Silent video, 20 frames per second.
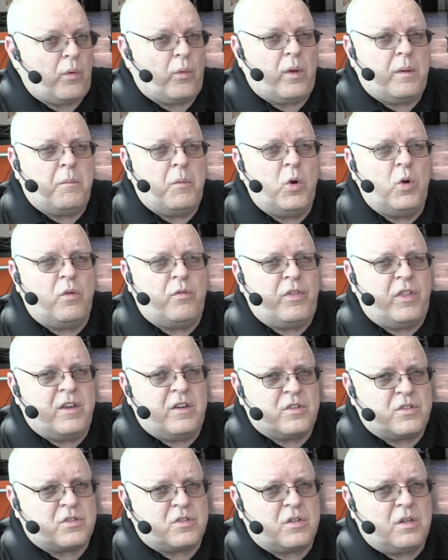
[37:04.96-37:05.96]
to remove
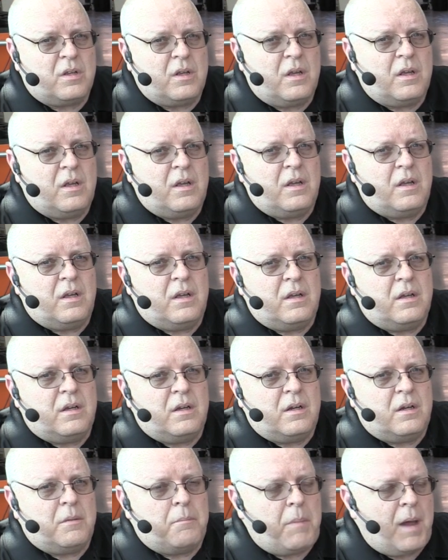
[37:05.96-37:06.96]
this
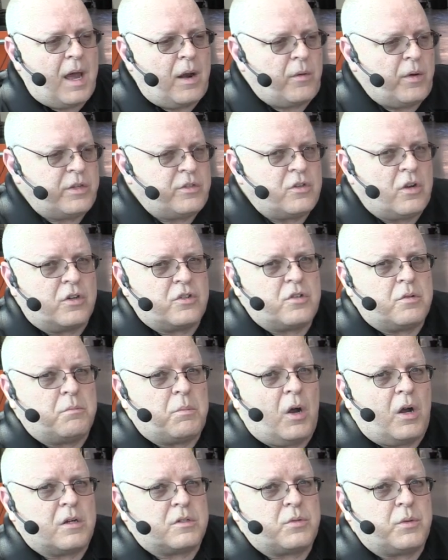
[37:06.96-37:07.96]
battery junction
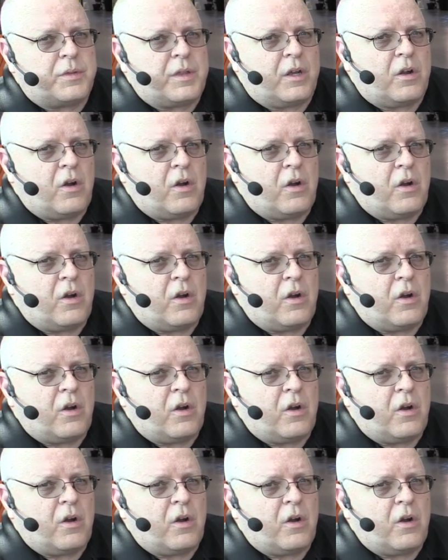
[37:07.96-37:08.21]
box with the